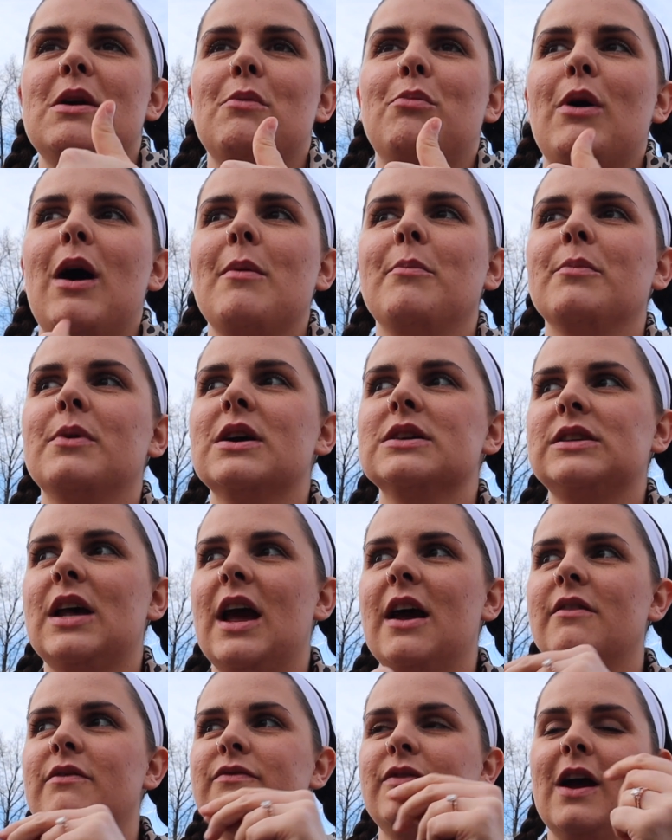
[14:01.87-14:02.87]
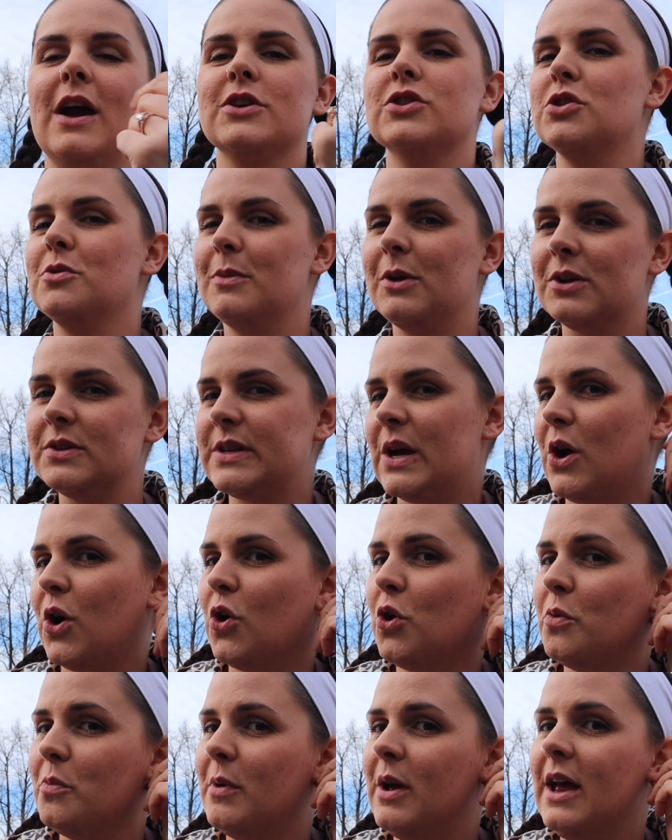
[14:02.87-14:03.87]
a problem because I have Factor meals at
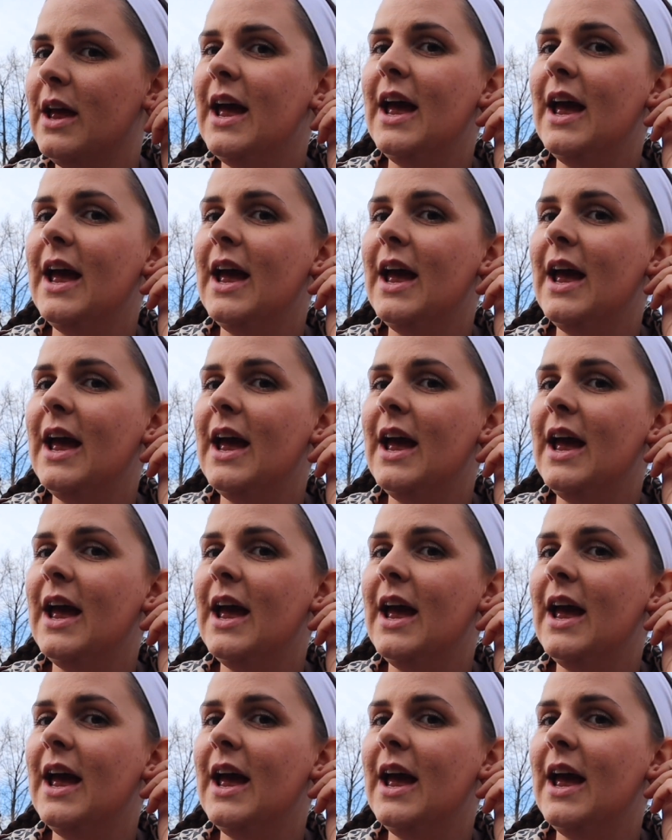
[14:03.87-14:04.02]
home,